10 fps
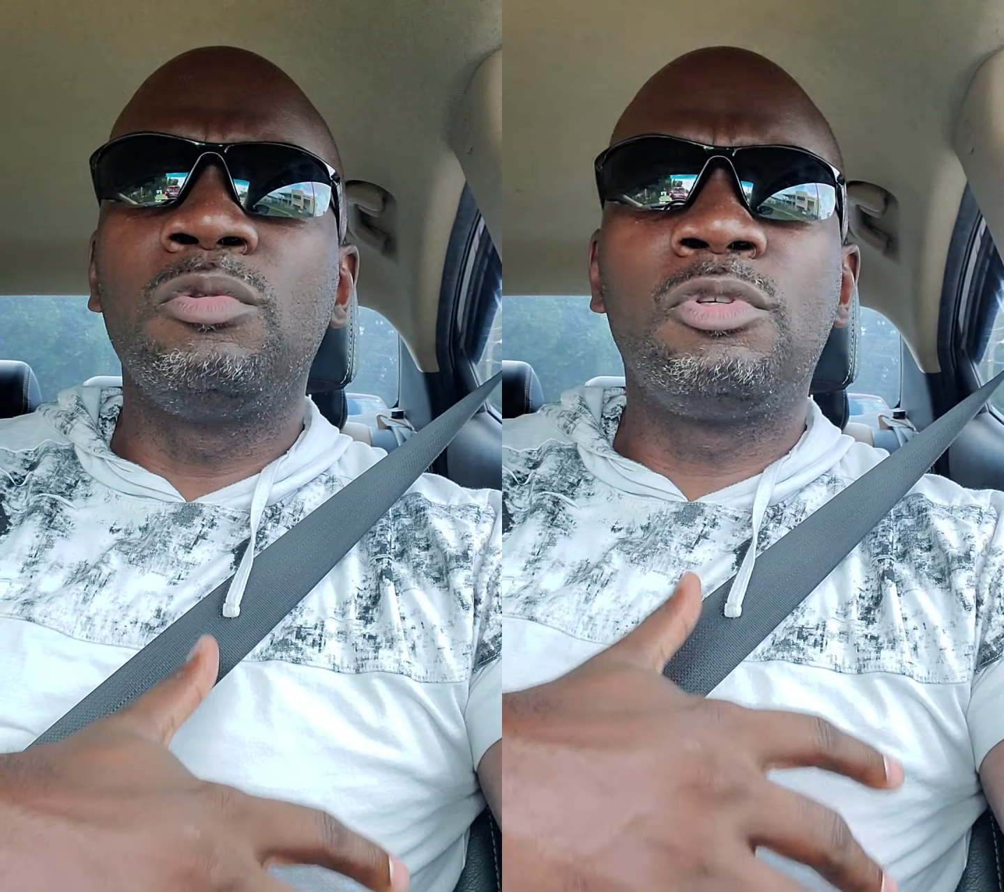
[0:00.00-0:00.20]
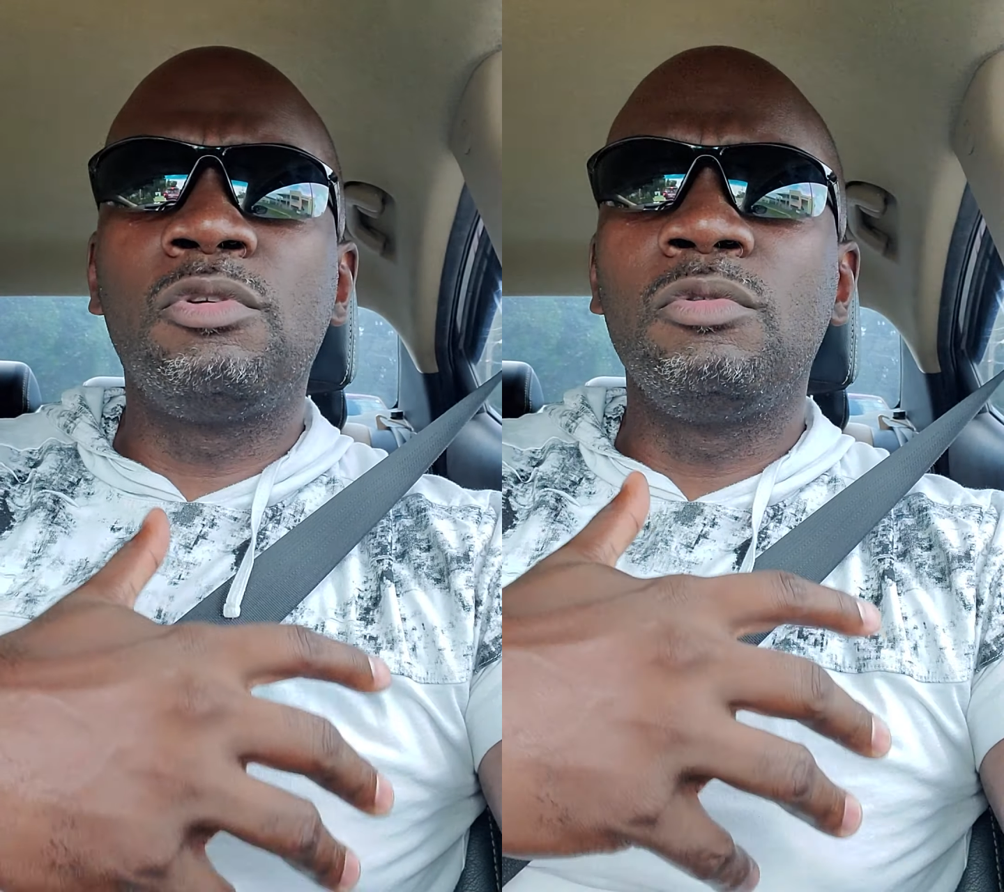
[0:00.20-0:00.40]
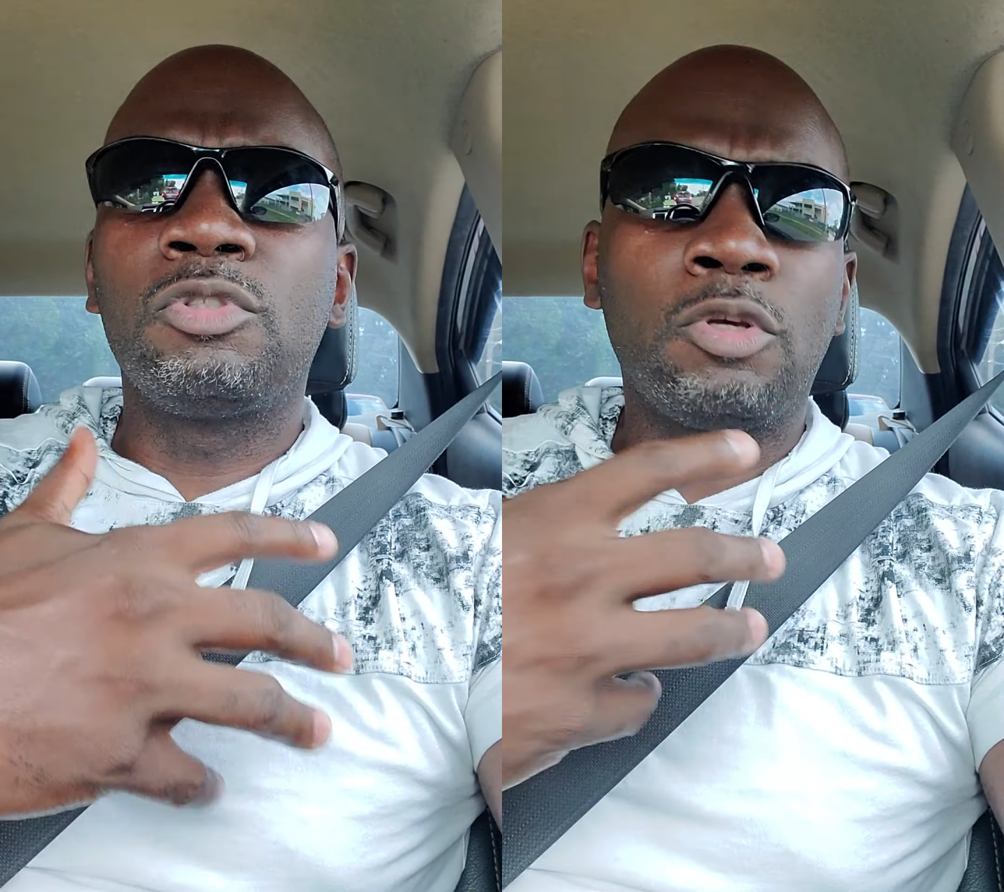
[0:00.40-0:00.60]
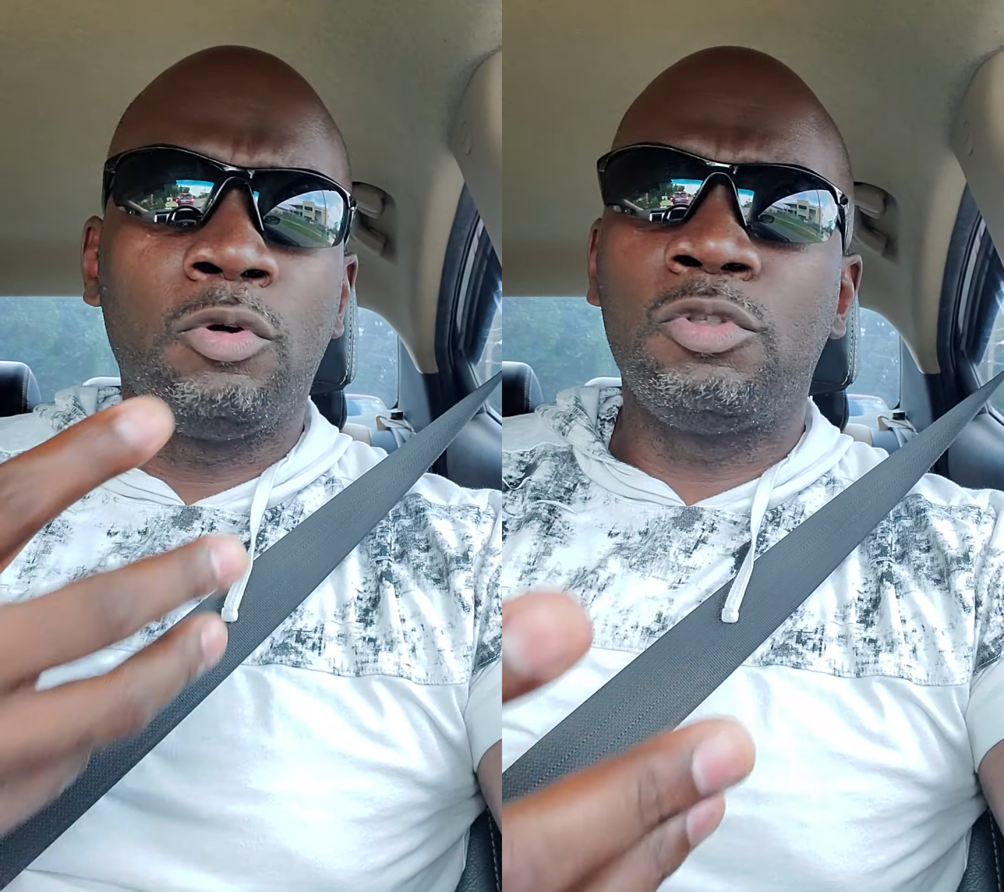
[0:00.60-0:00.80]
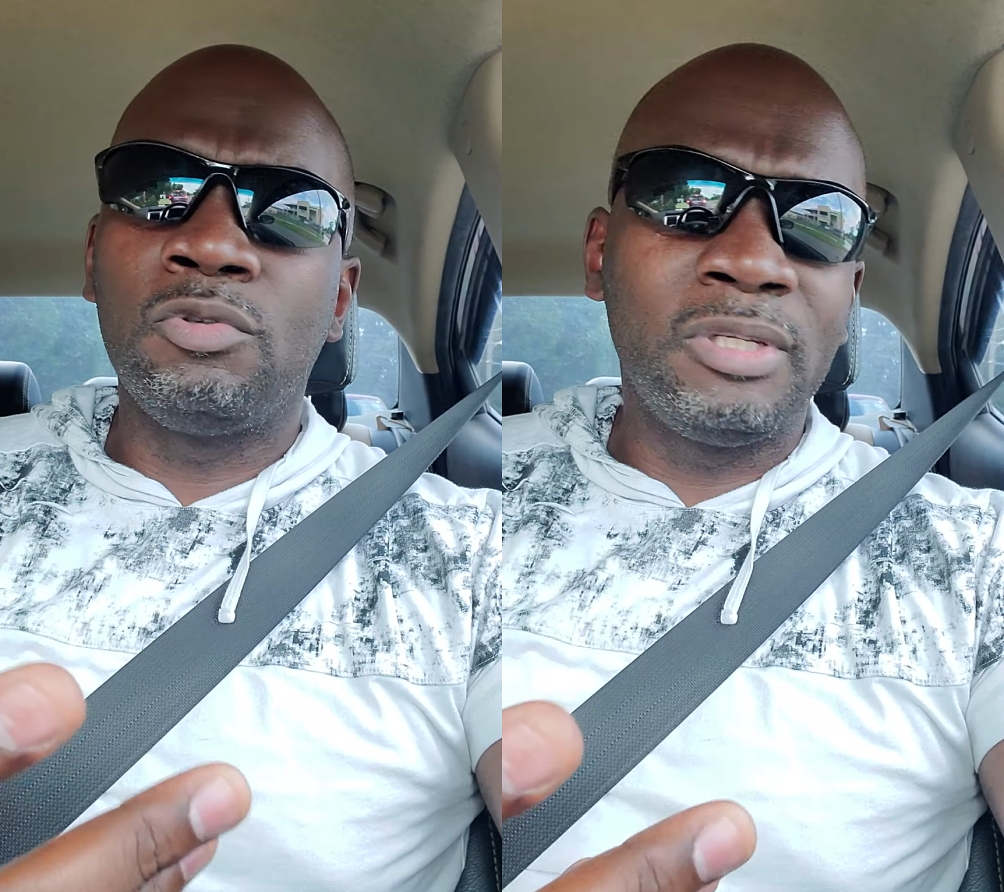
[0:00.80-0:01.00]
to
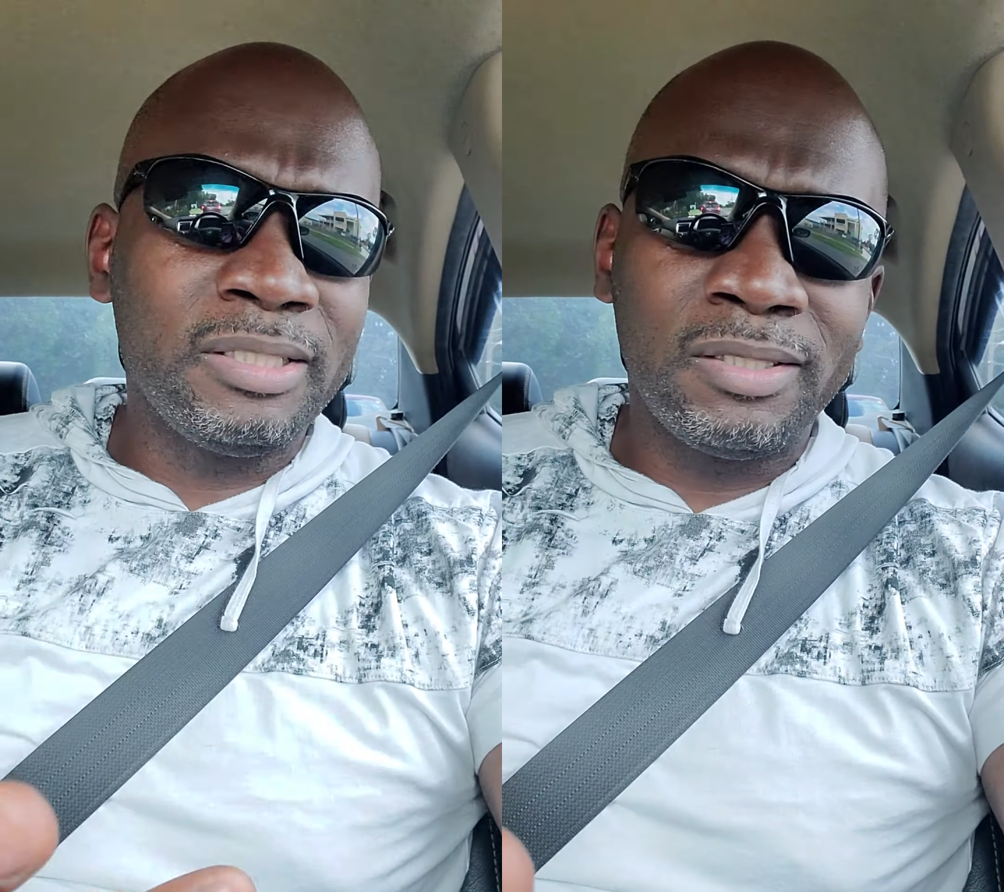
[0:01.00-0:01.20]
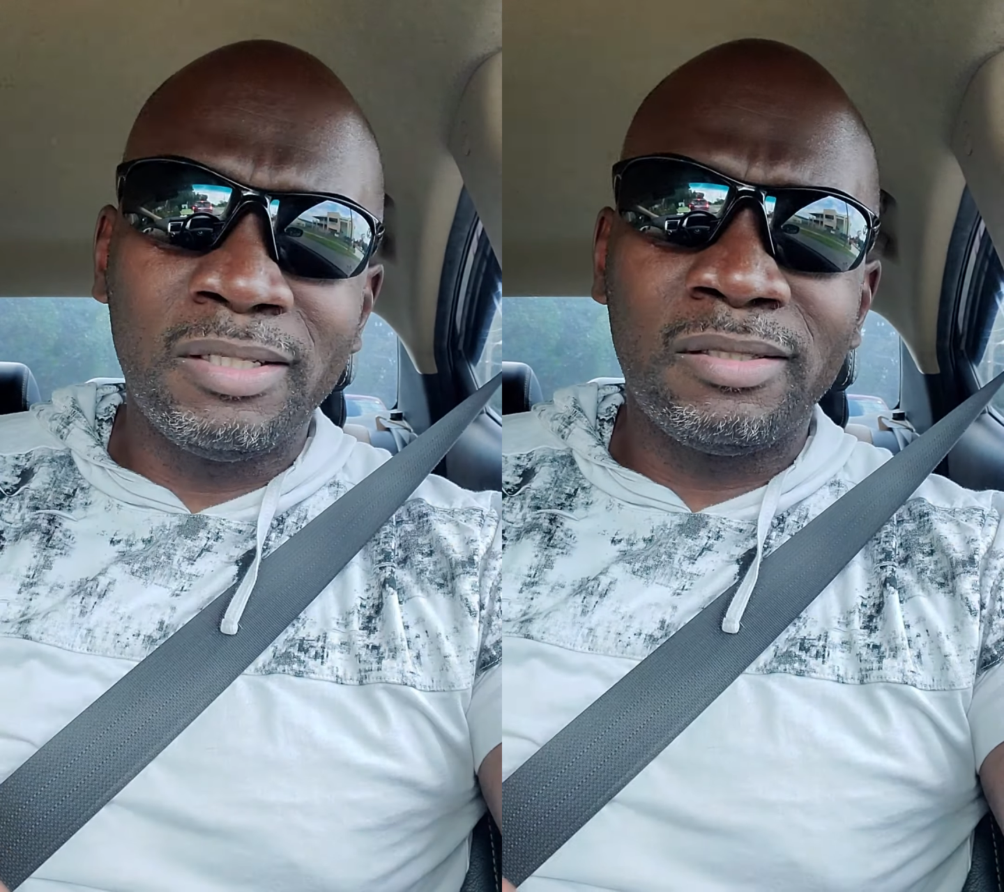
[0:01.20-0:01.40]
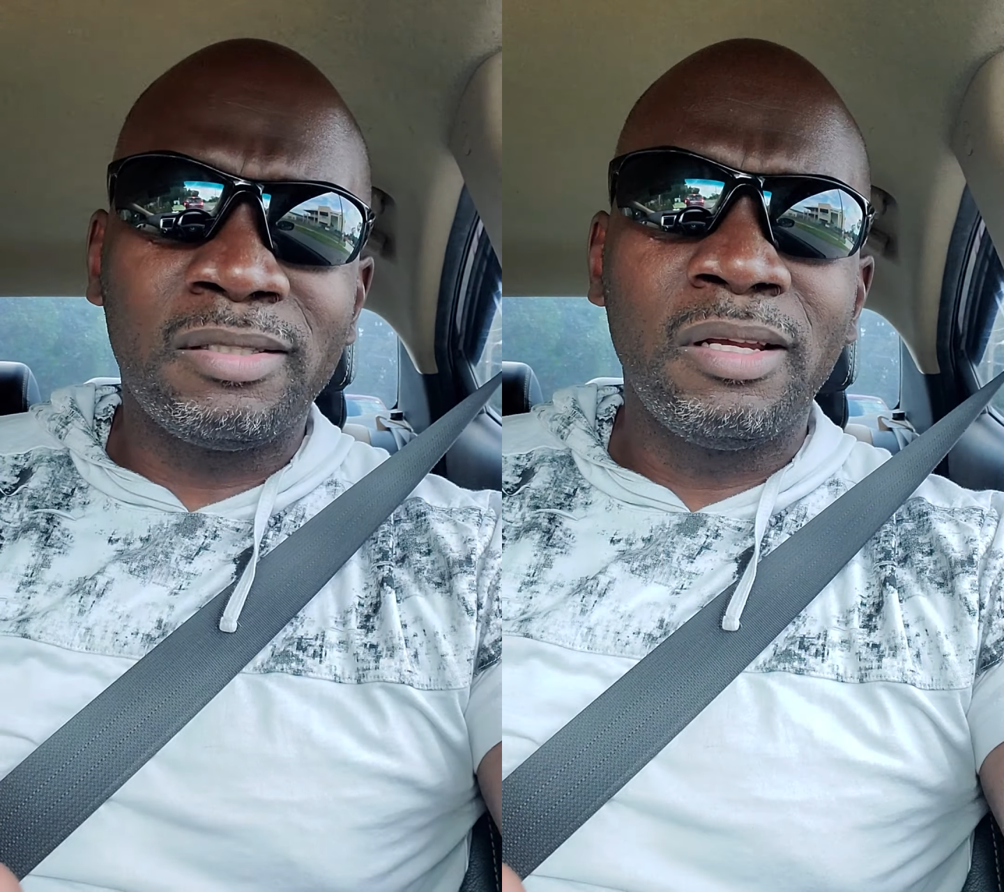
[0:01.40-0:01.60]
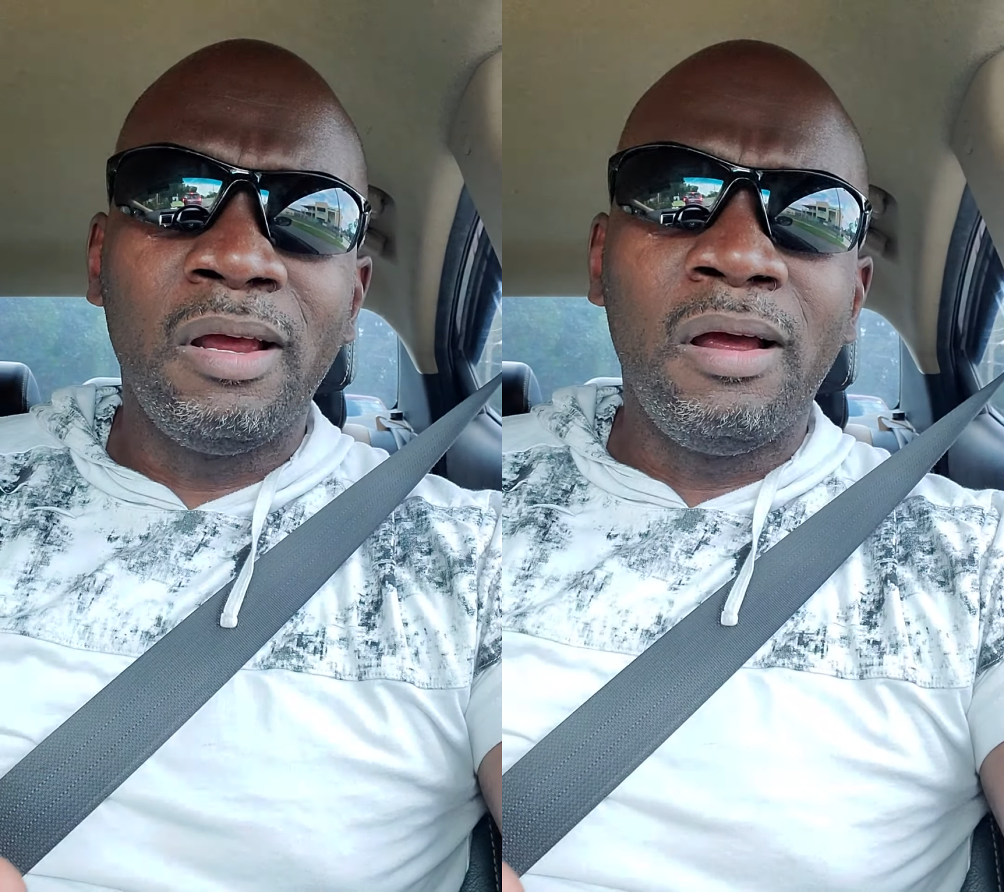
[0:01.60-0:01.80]
social distance